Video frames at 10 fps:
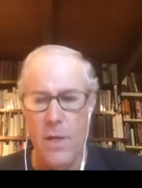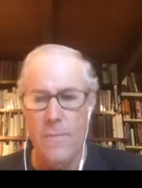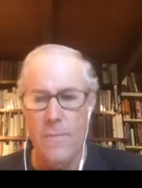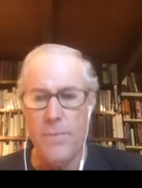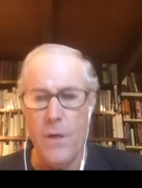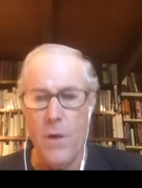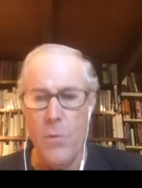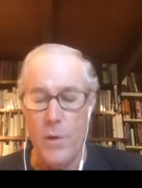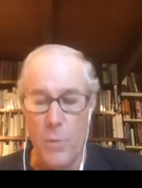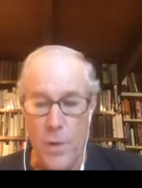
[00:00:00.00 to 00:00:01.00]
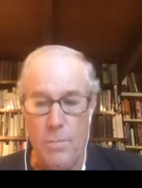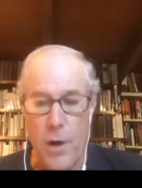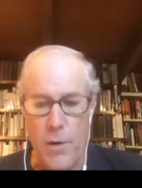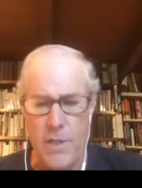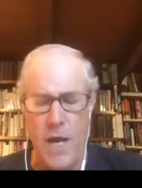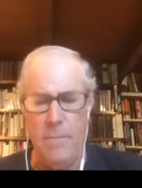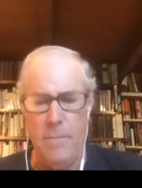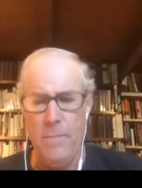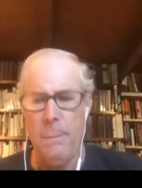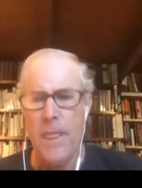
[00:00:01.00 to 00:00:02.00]
with a, with a prototype.
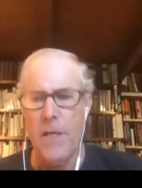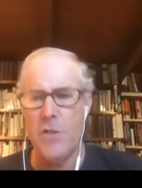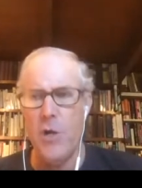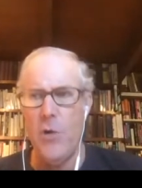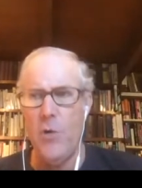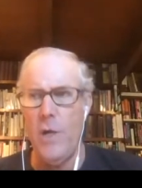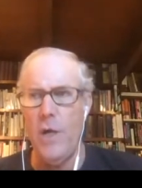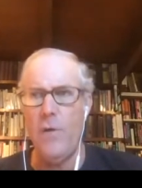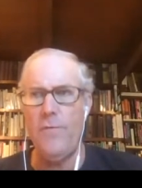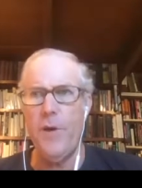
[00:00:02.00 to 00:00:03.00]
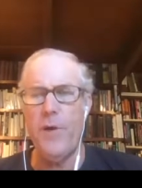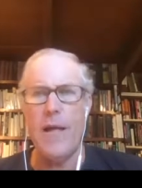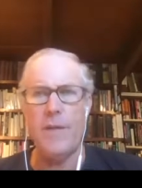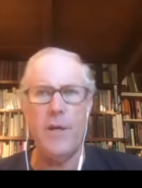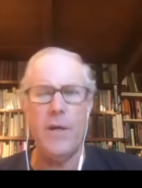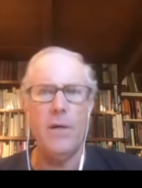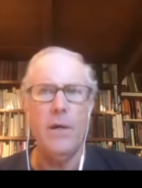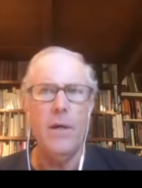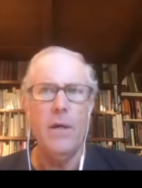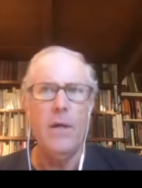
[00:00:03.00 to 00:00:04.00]
So you know, if you're out there
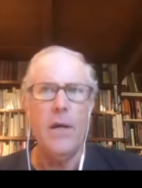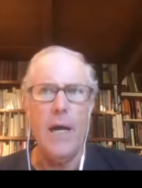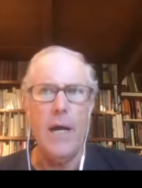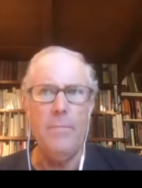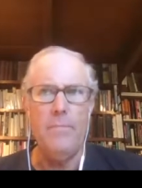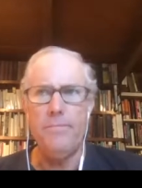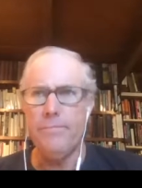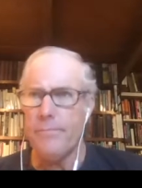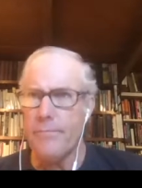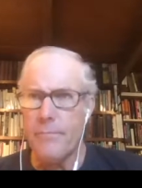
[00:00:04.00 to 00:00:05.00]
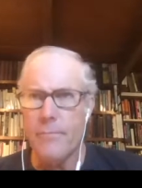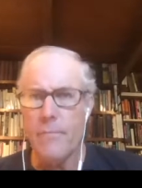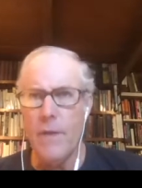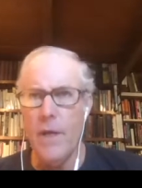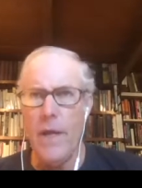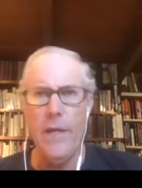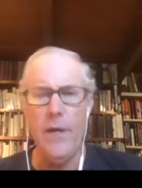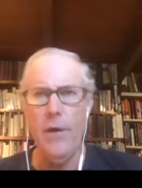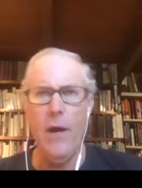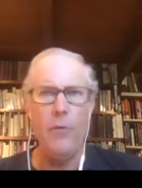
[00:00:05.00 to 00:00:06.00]
um, and
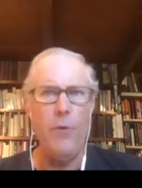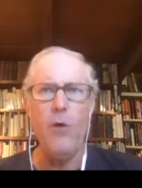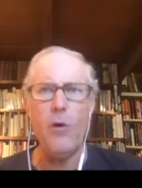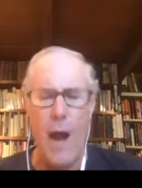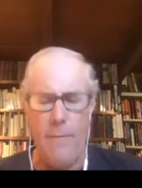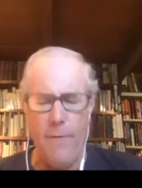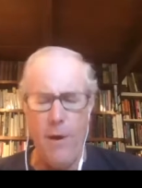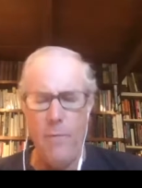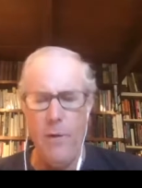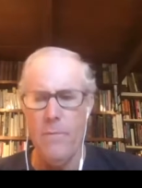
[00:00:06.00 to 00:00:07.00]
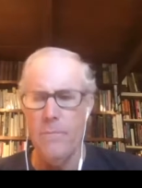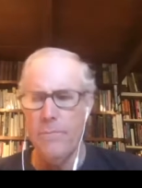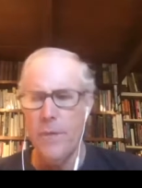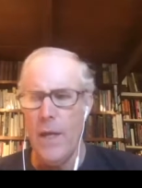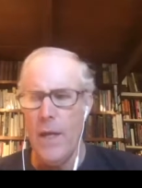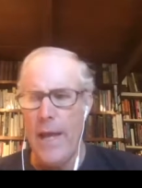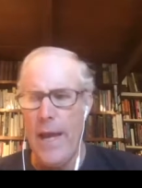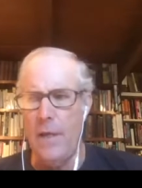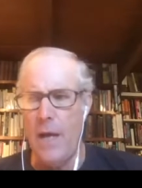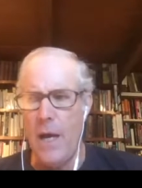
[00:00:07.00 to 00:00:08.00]
you're a row crop farmer,
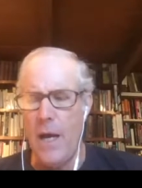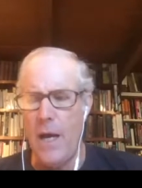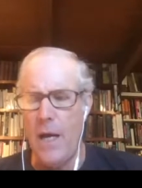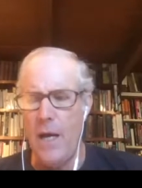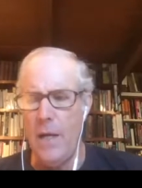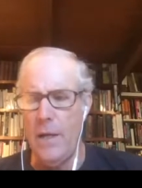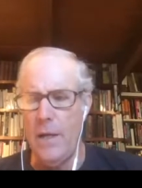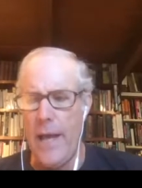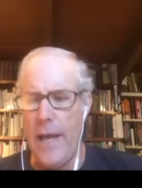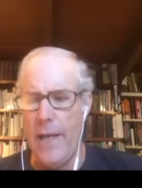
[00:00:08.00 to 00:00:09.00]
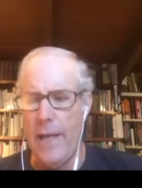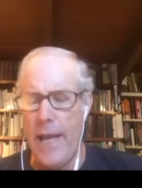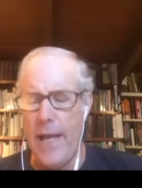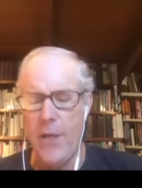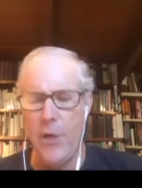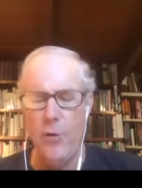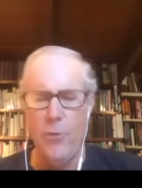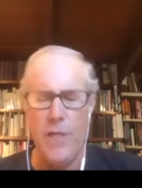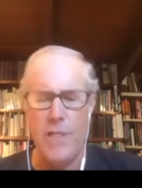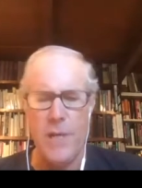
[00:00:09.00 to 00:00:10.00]
and uh, and
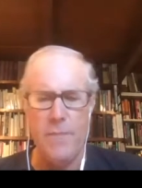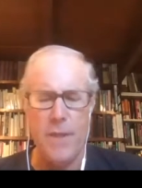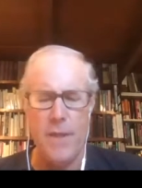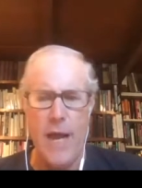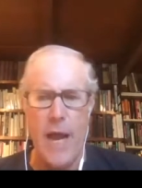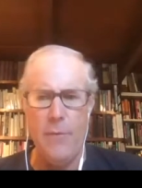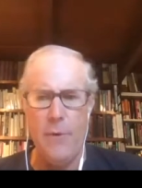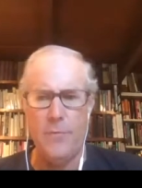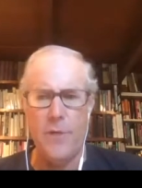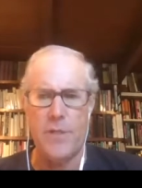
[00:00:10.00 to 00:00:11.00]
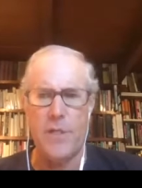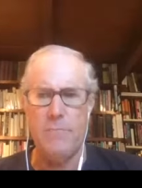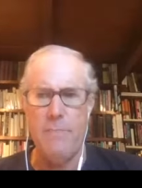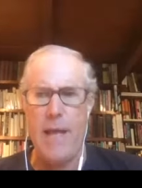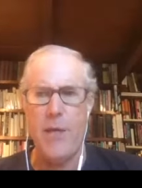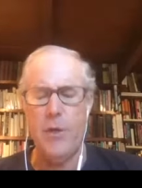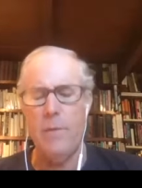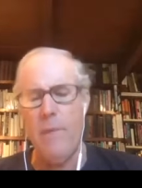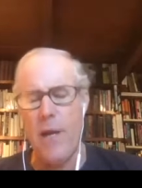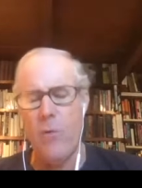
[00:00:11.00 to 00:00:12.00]
and you read something that I wrote that says, "Man, you
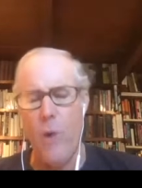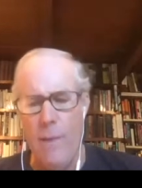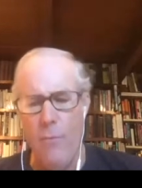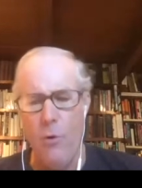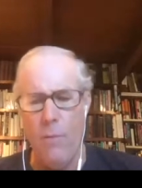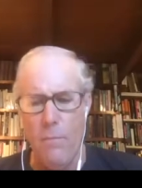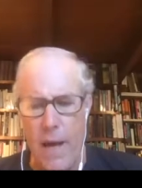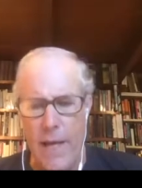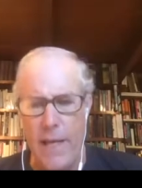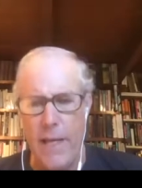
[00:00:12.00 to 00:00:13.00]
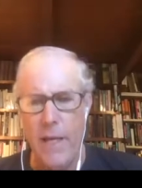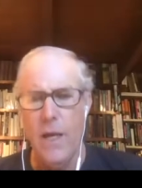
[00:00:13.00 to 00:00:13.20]
could make way more money